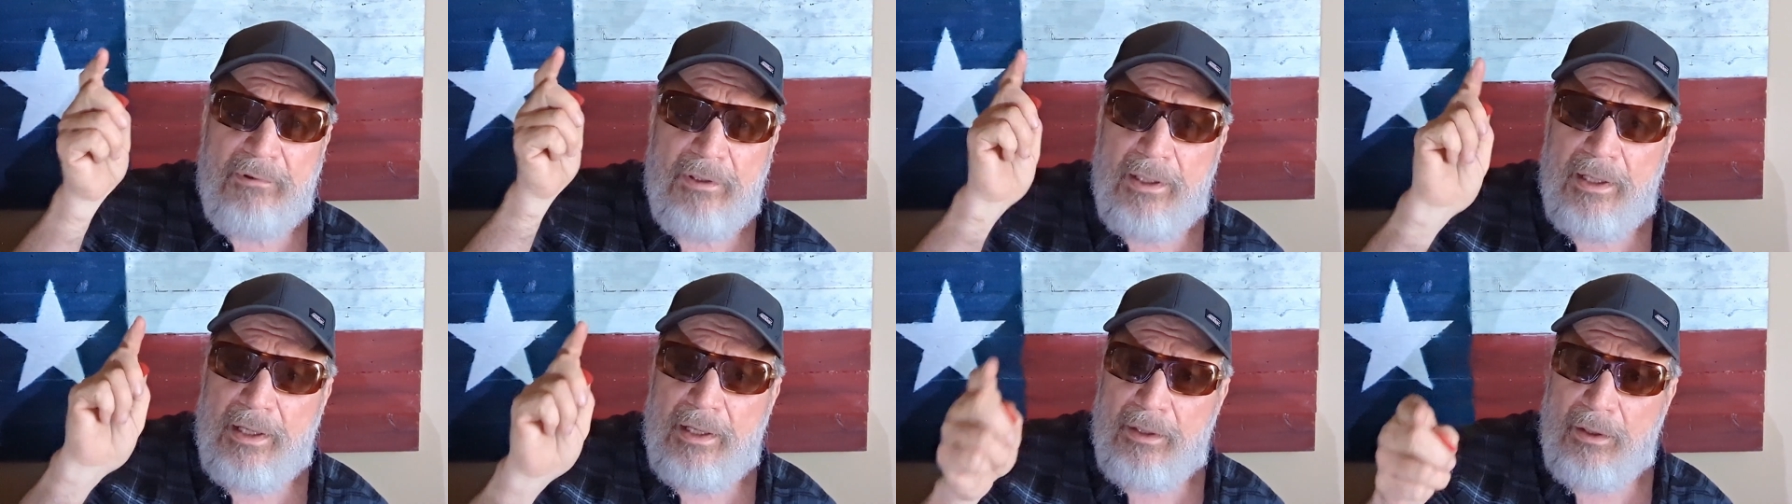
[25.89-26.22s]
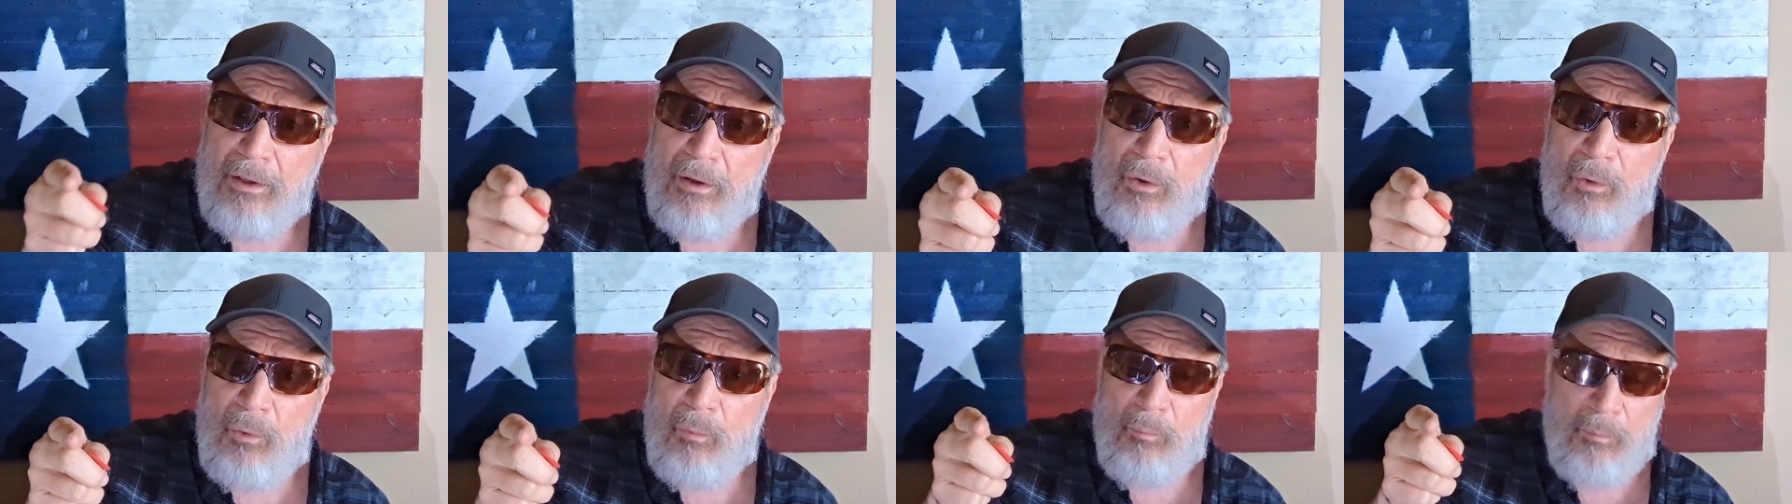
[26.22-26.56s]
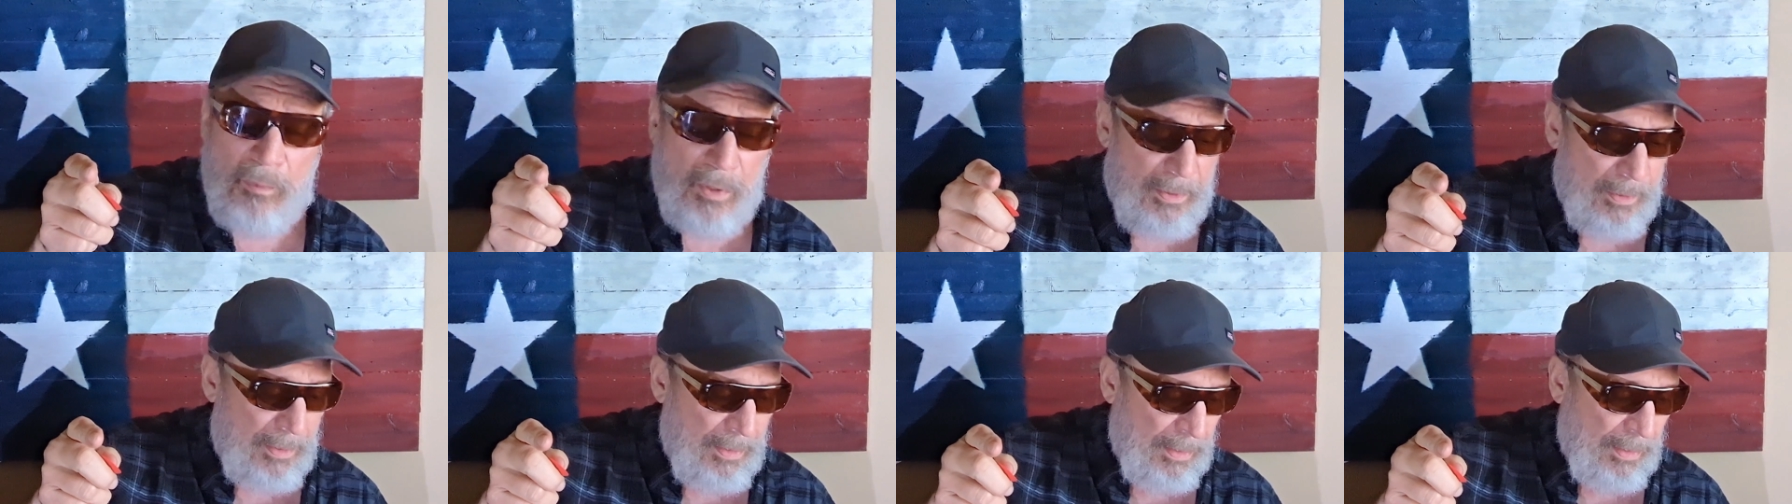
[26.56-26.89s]
got home.
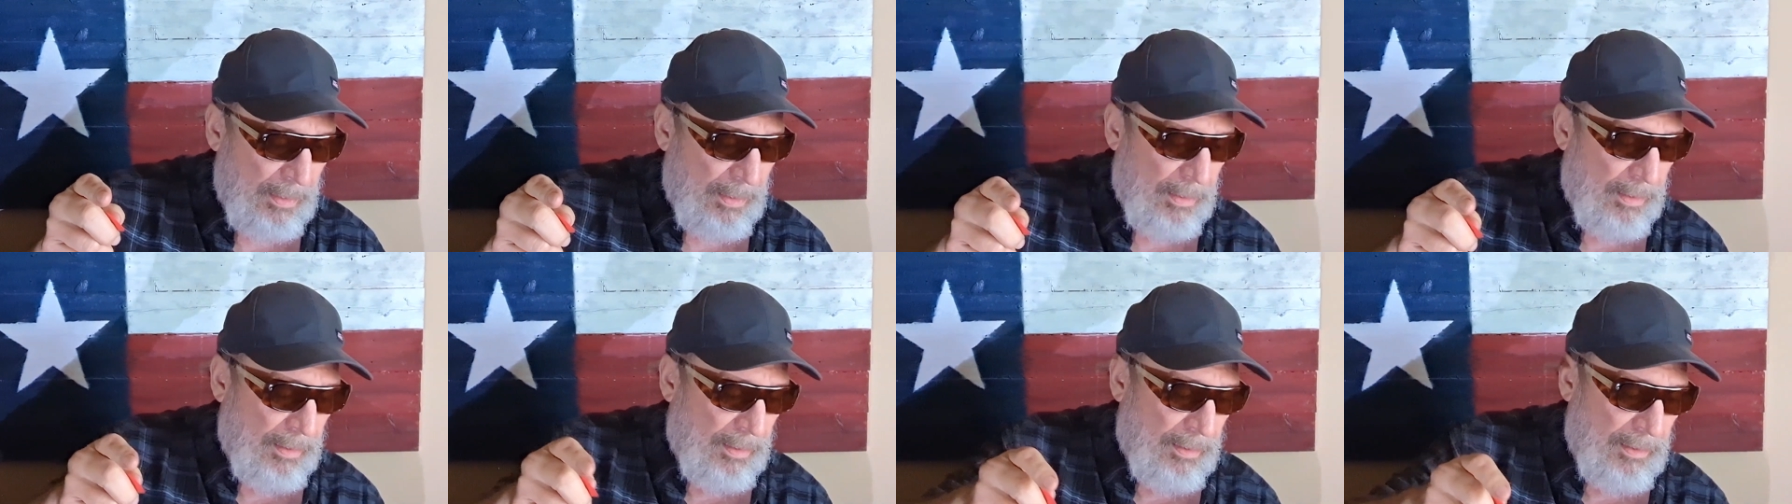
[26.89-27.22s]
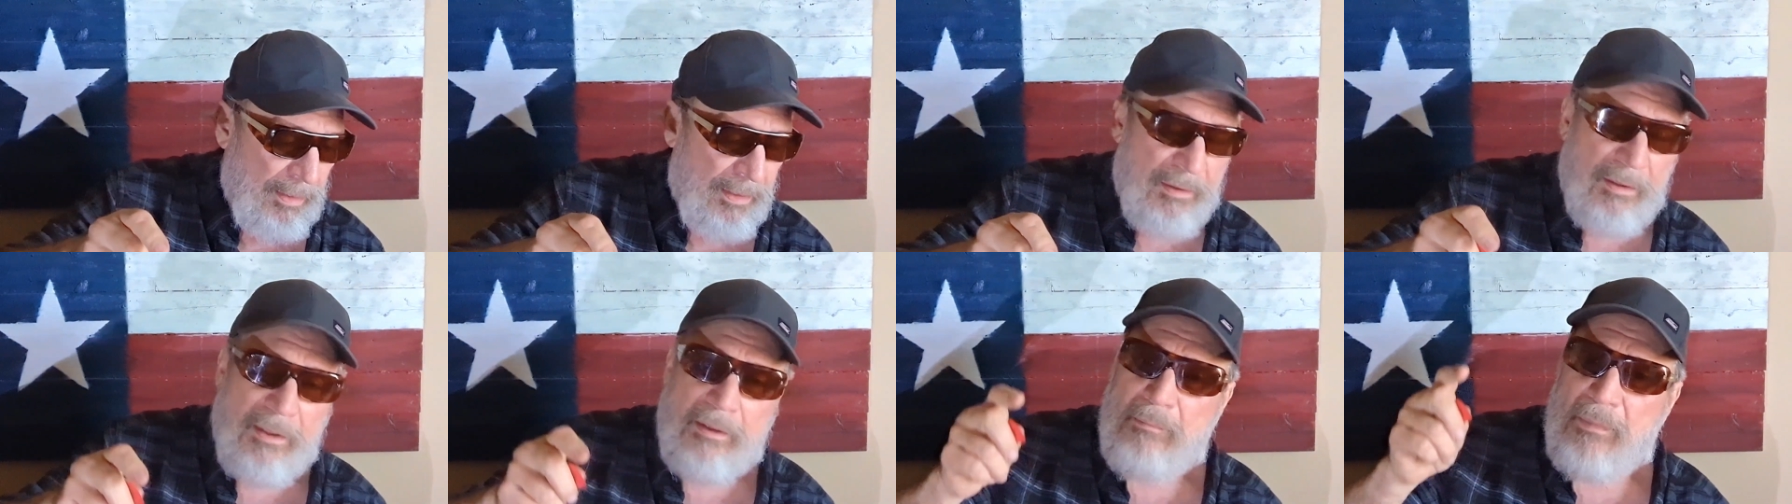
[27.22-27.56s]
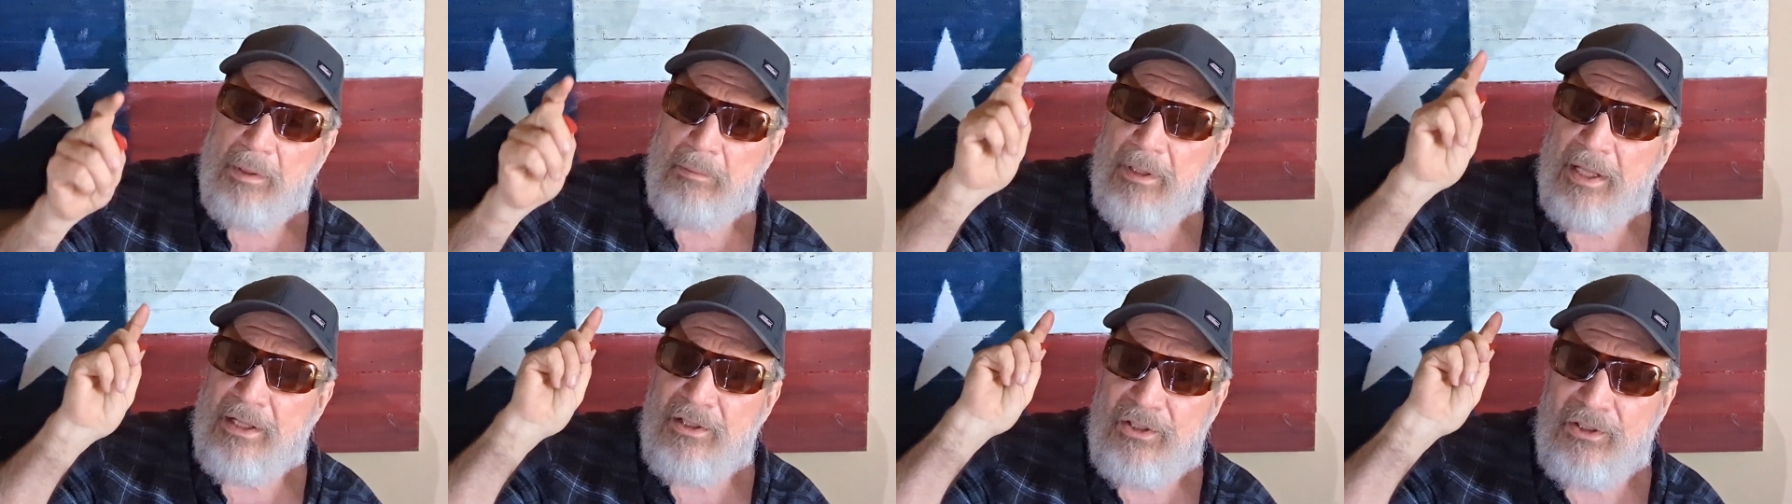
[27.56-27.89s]

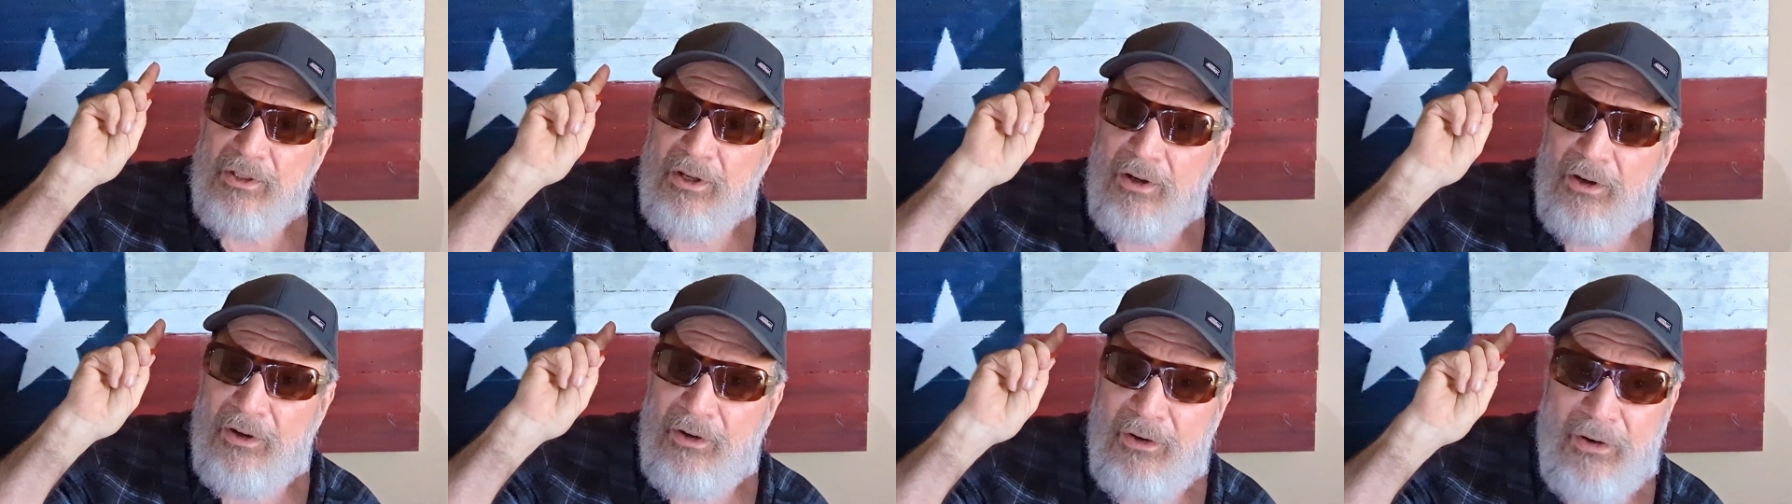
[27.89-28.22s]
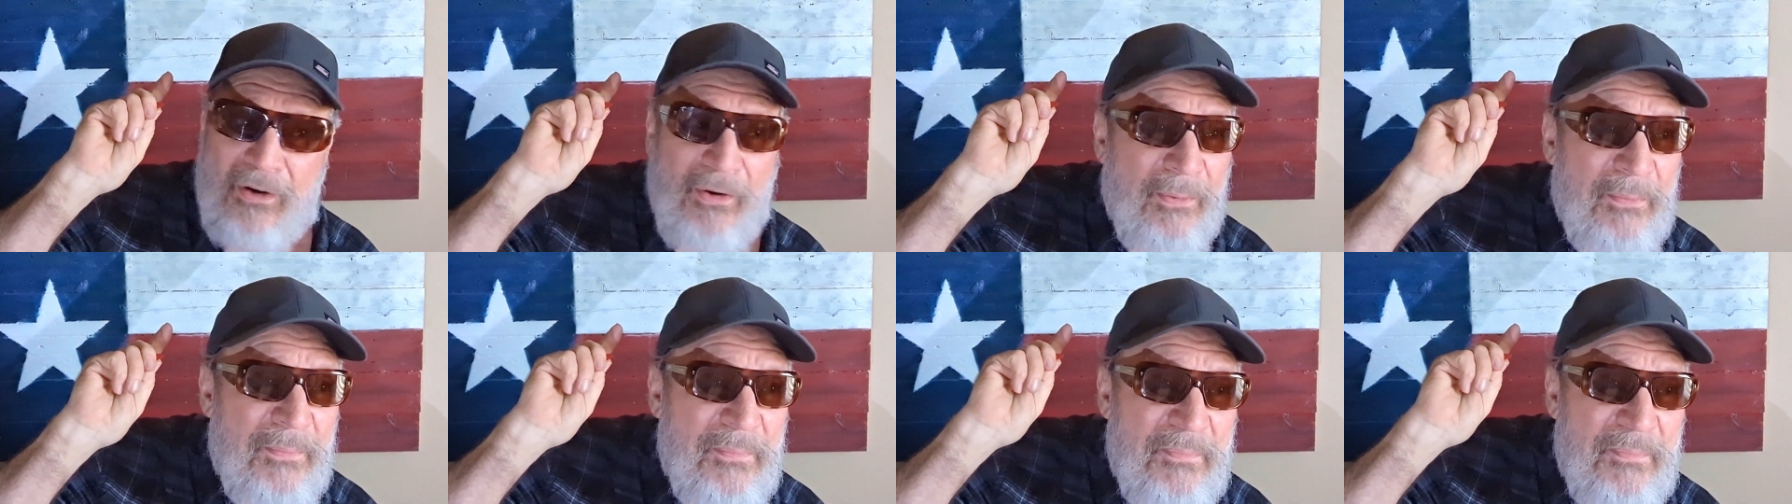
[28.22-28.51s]
Remember that song?